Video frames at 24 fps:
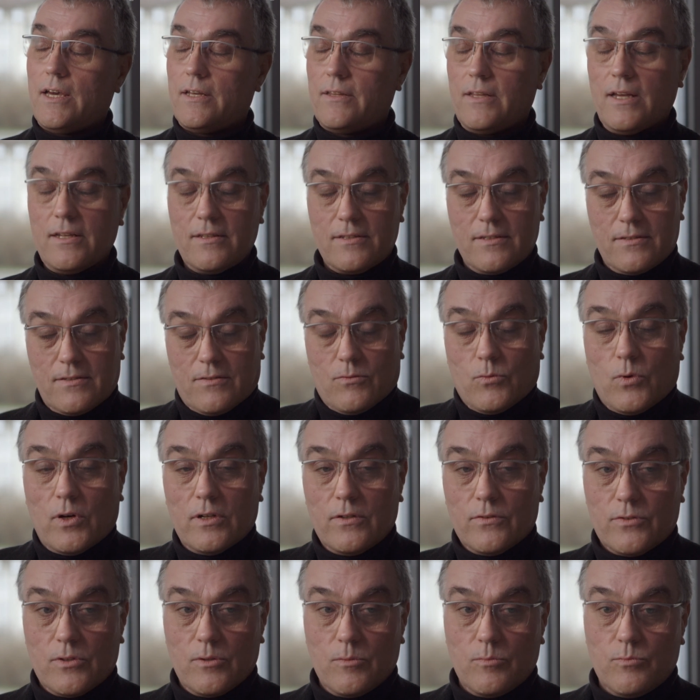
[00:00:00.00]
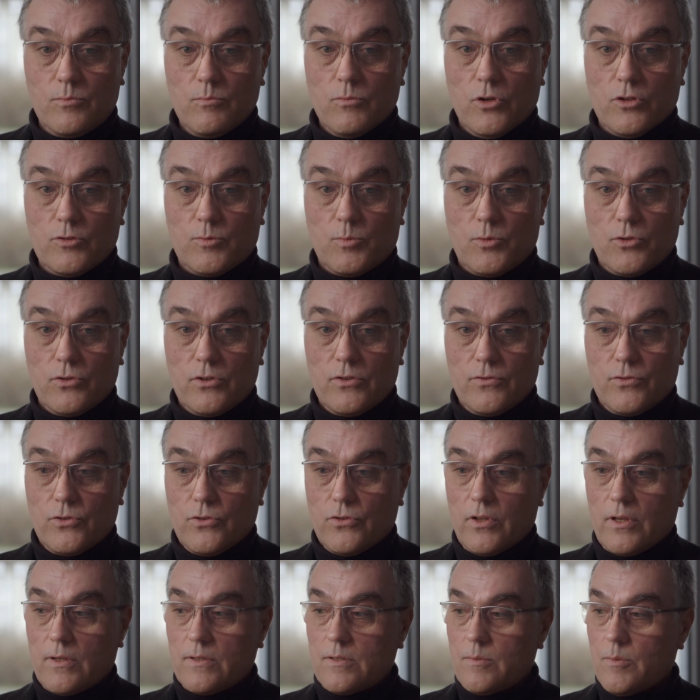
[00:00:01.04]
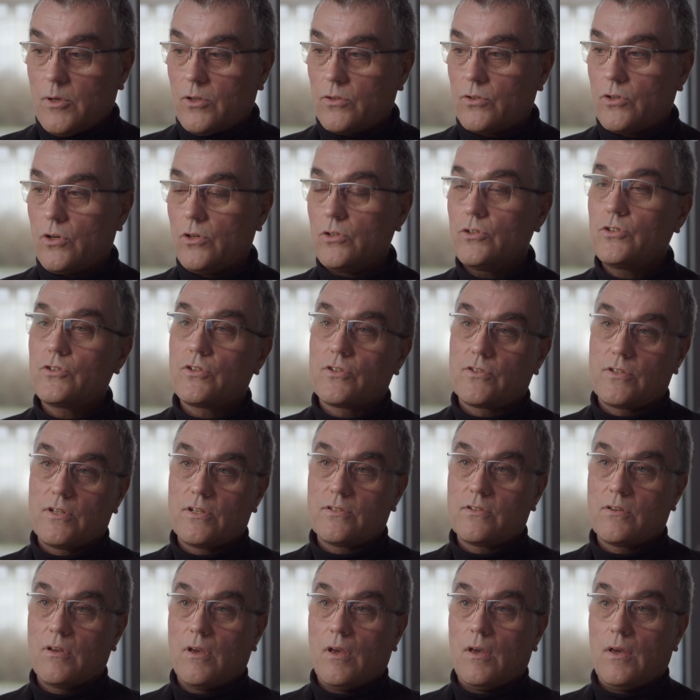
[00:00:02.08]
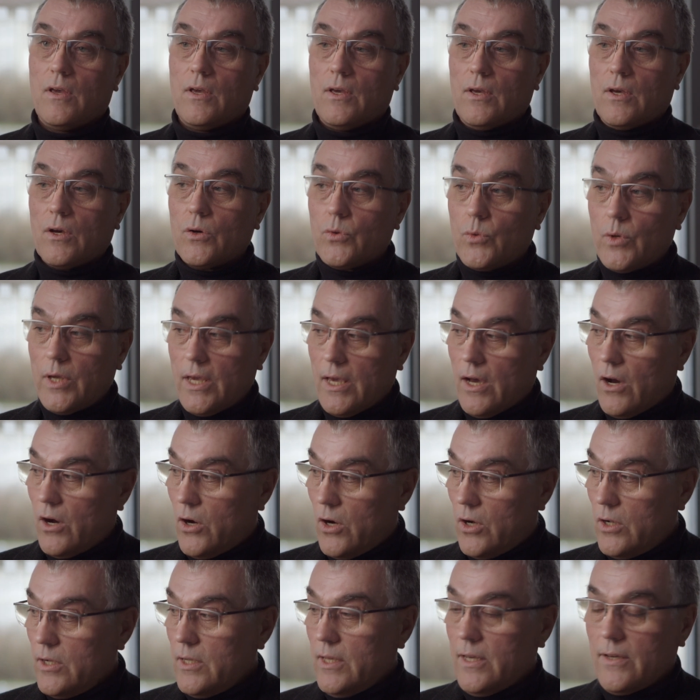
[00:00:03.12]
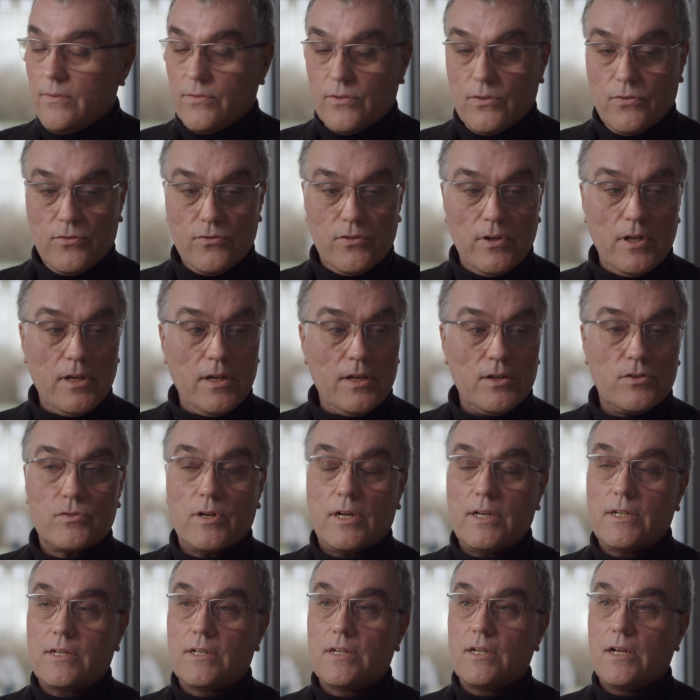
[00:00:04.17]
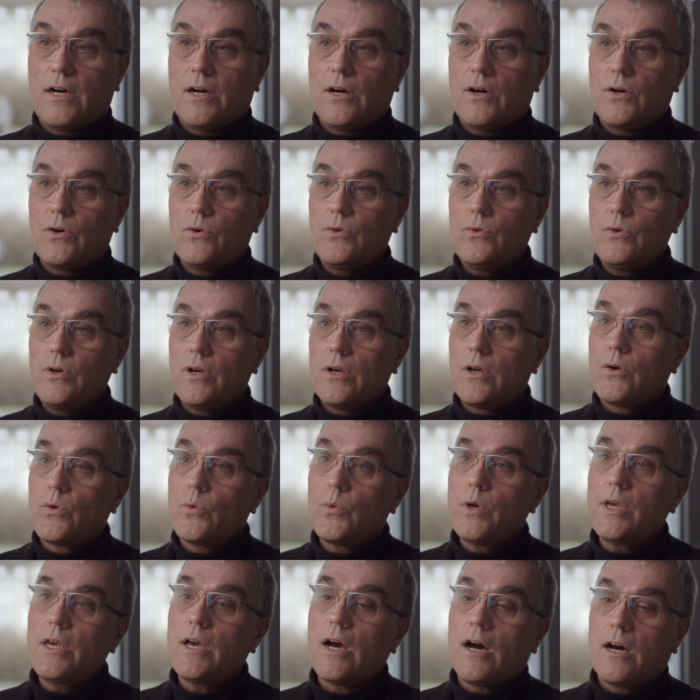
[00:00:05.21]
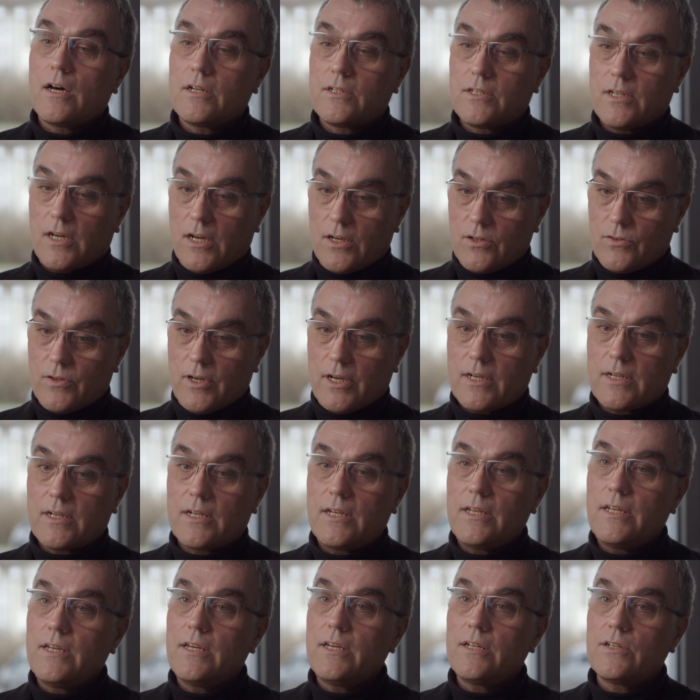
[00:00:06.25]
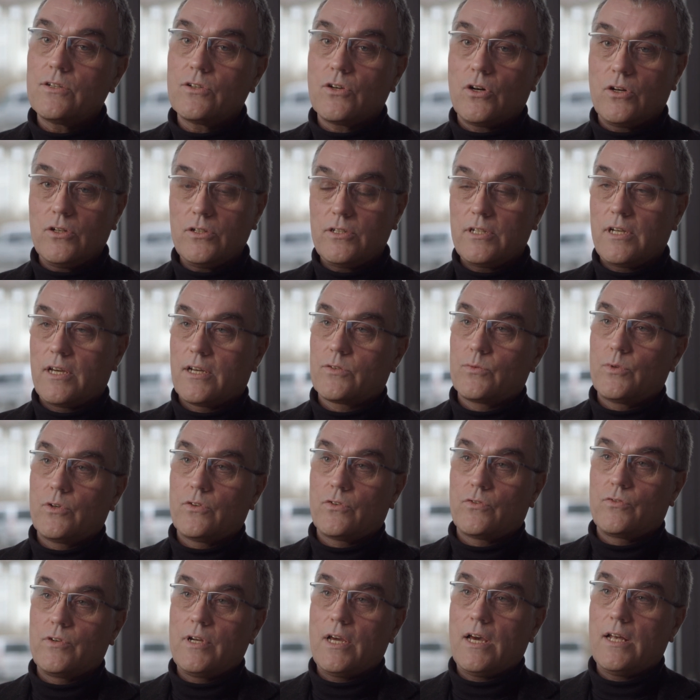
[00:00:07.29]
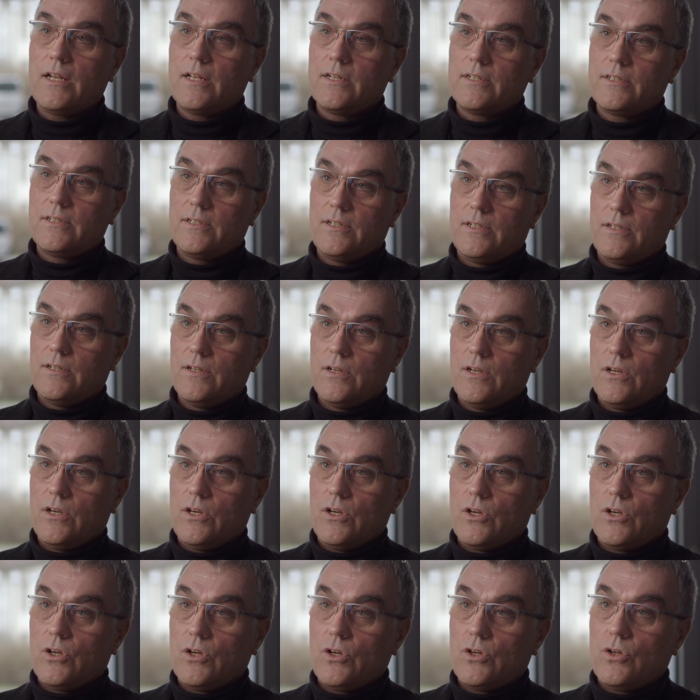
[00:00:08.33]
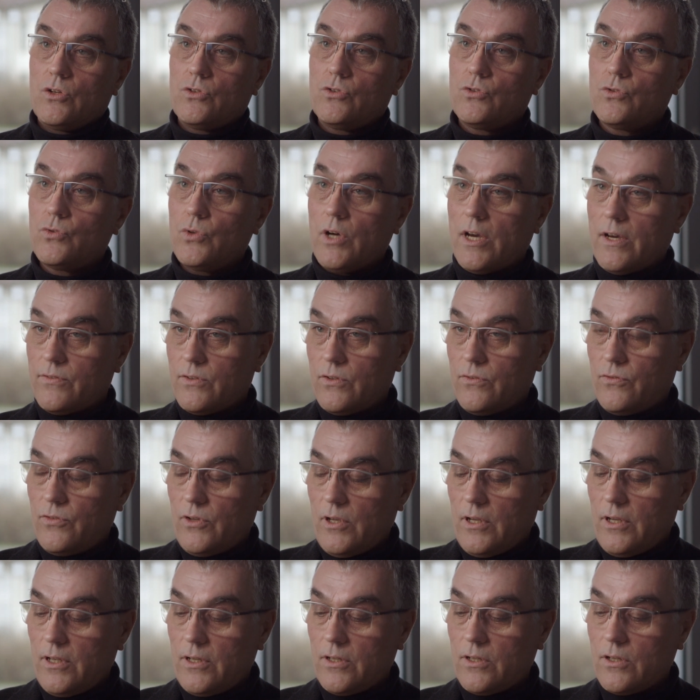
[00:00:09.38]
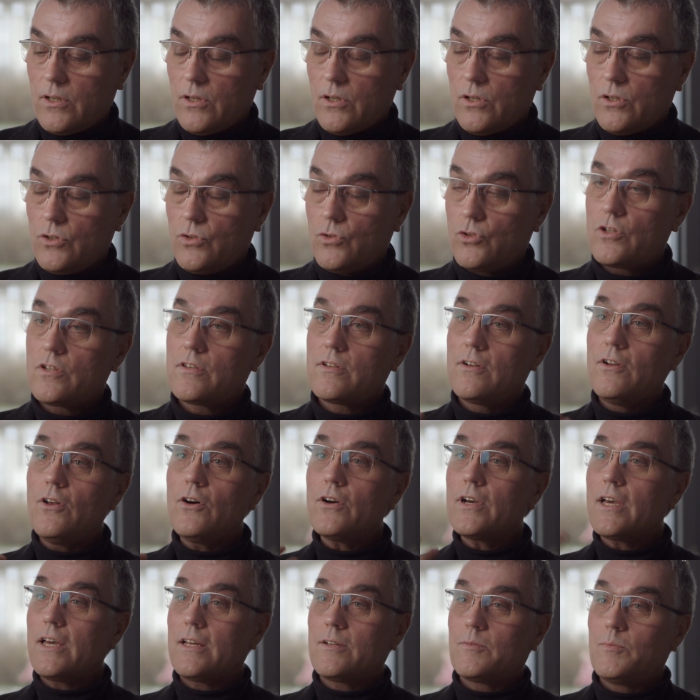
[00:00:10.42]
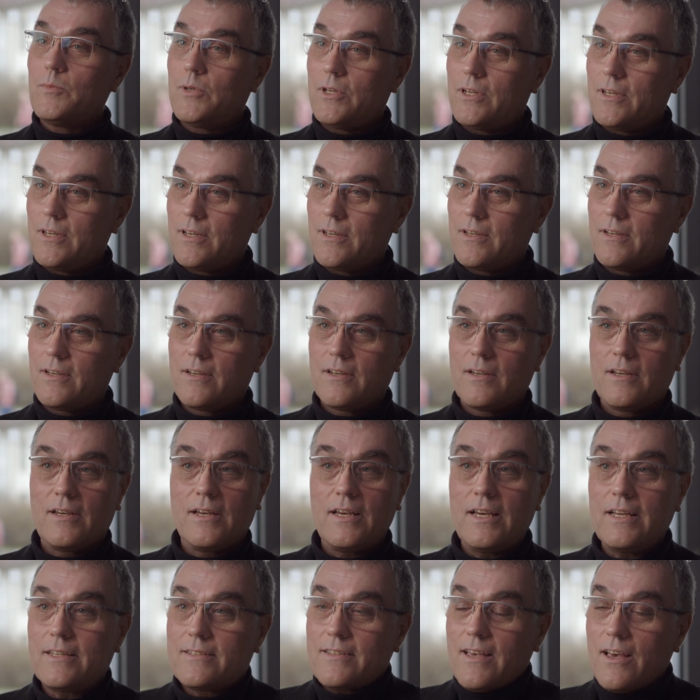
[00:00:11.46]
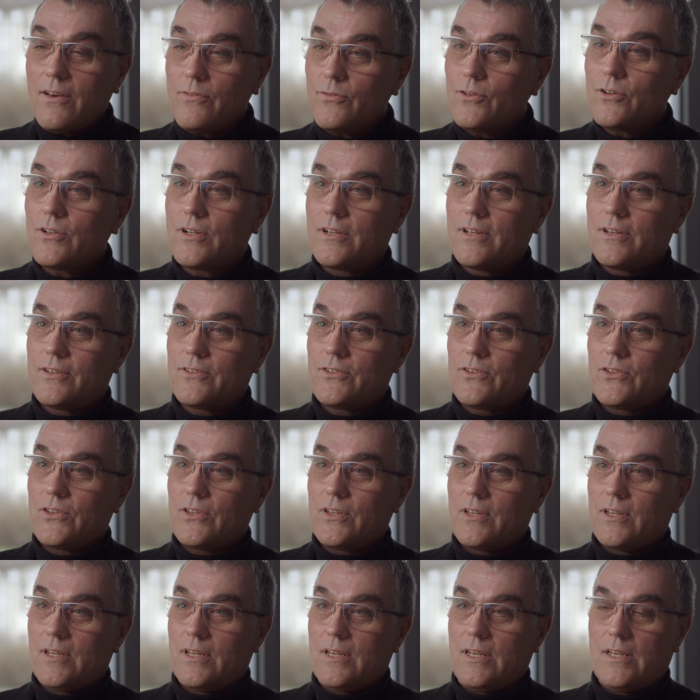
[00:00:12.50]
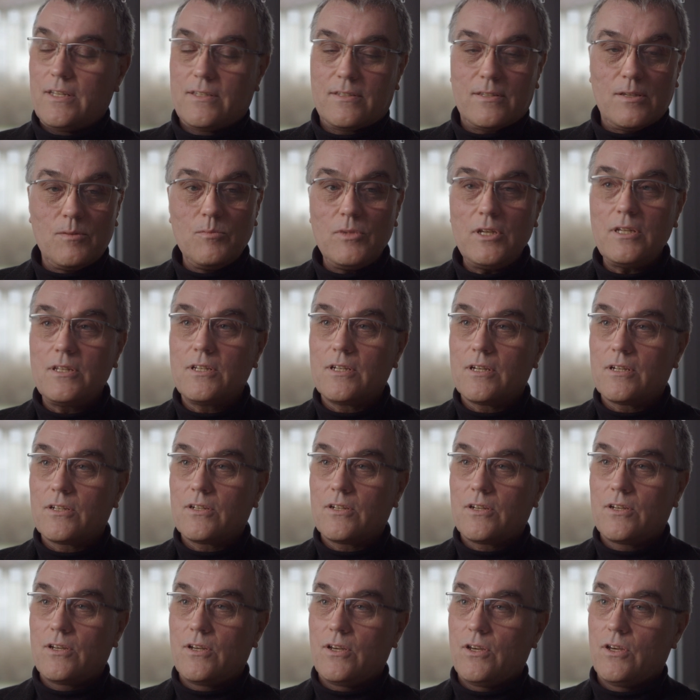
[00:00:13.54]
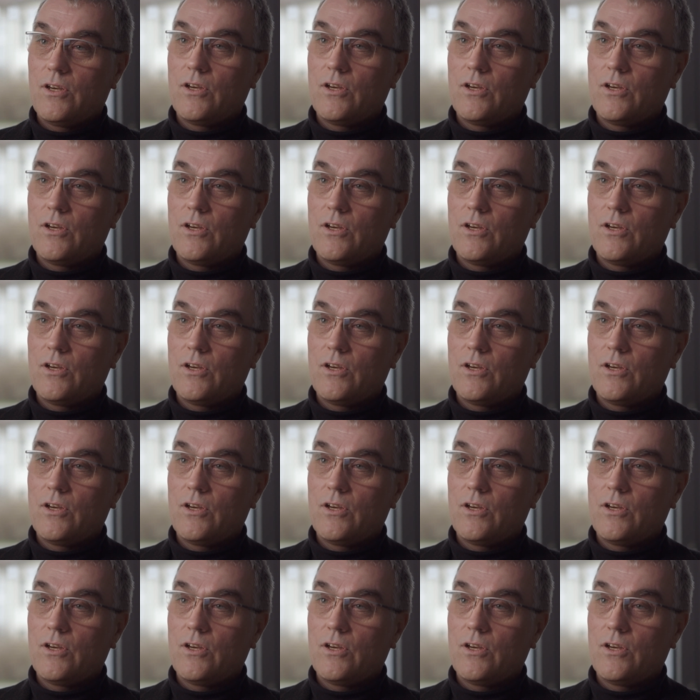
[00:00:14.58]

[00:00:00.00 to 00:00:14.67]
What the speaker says: And that's one of the most beautiful things about consciousness. We all have the feeling right now we are directly in contact with reality. You have the feeling, you just look at me. Mm-hmm. It's effortless. It's immediate.